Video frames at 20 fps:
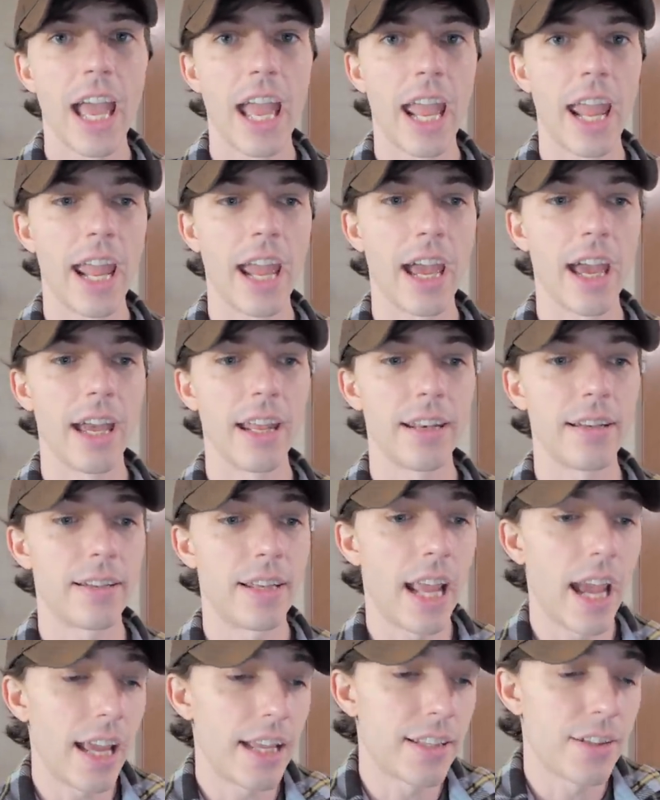And
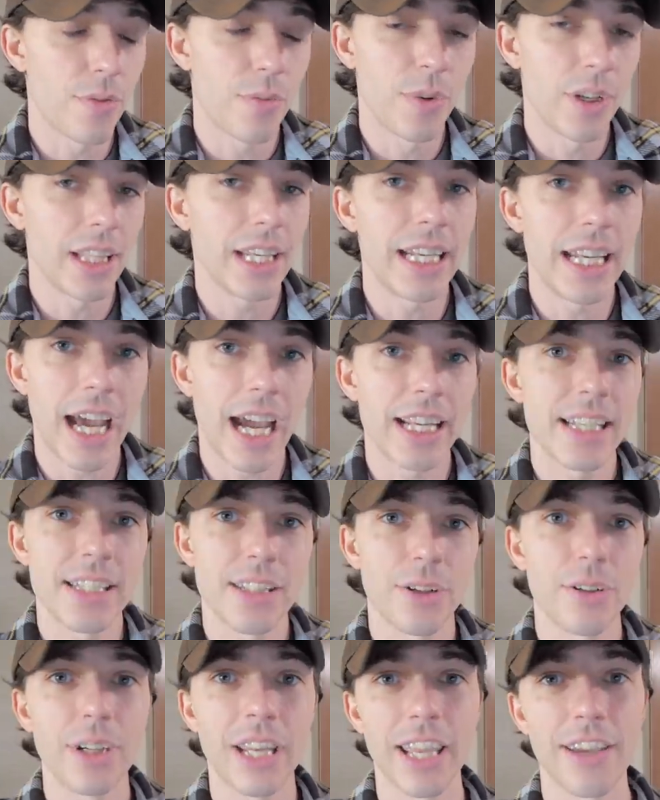yeah, it's a really nice
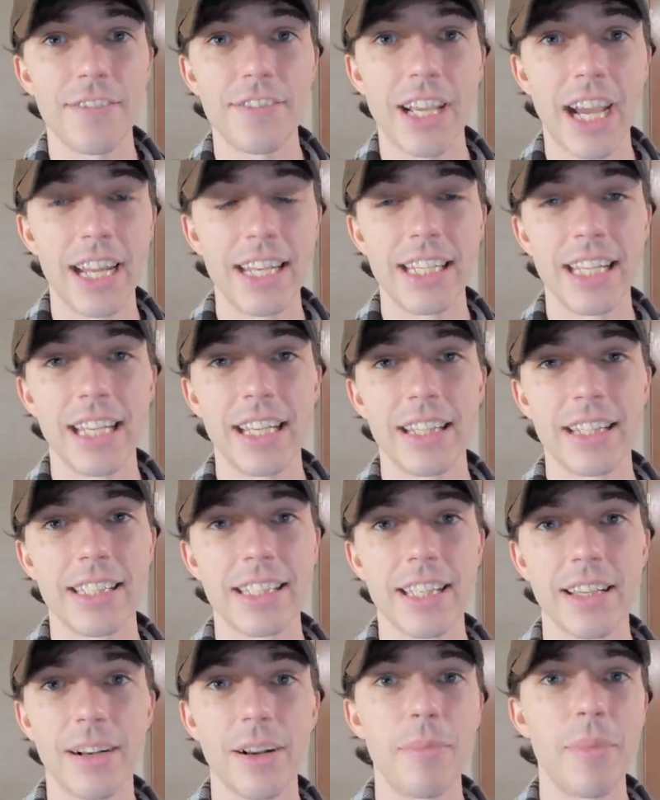little gift idea
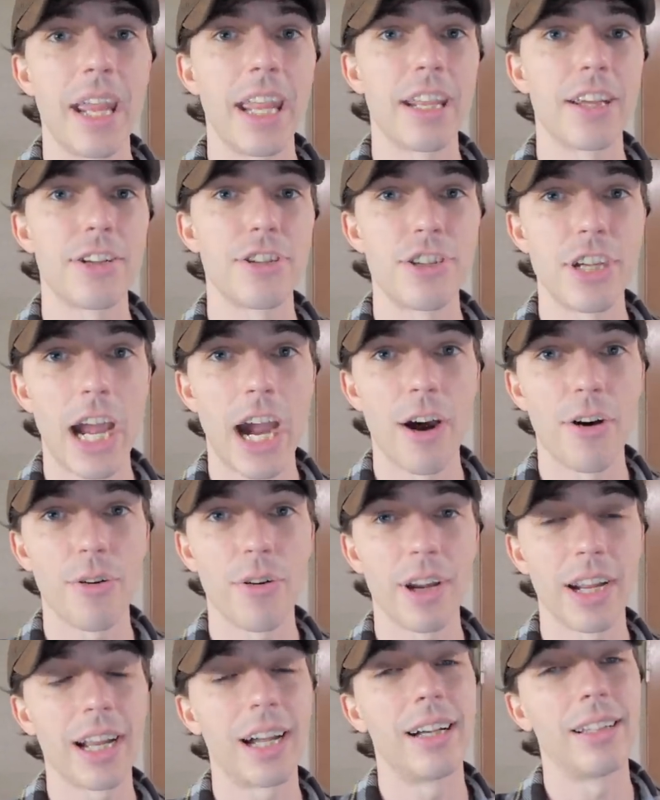that's gonna make
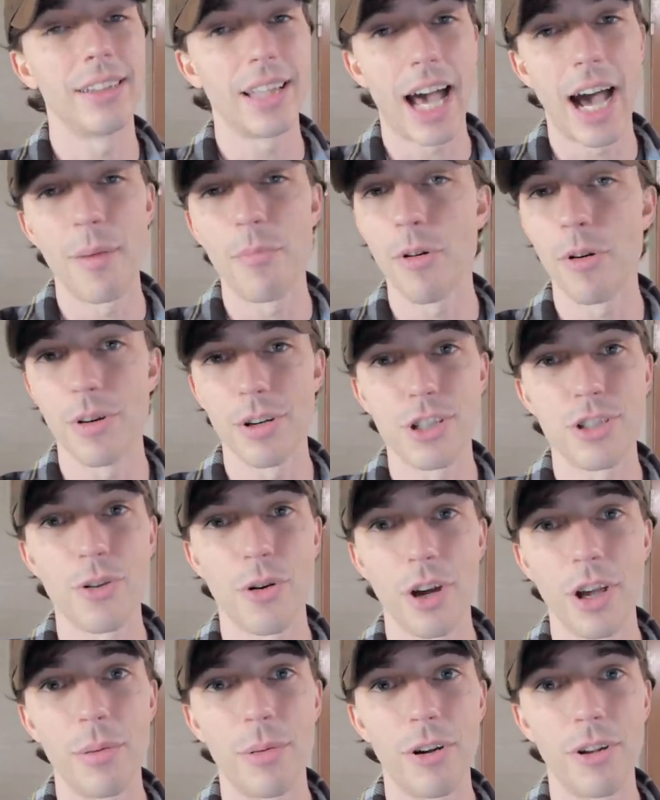showering a lot more
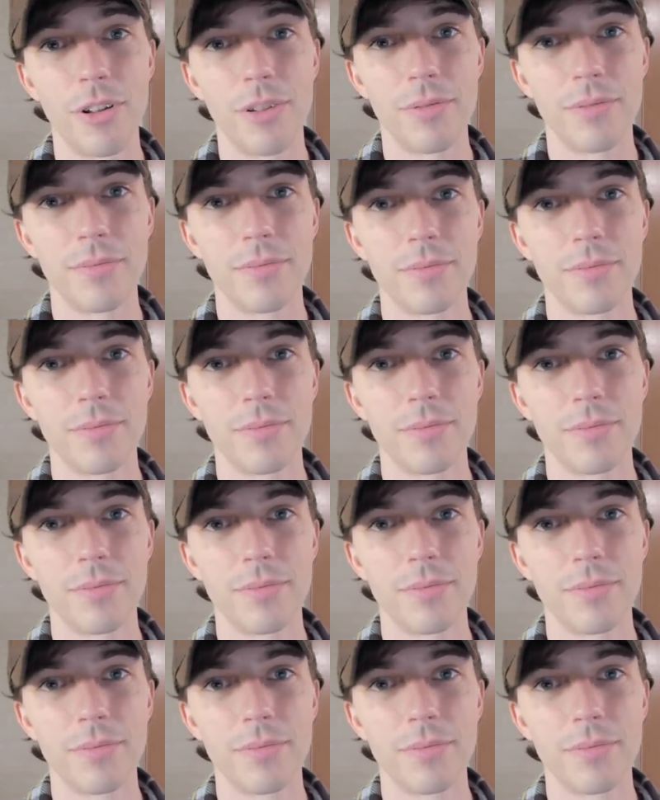enjoyable.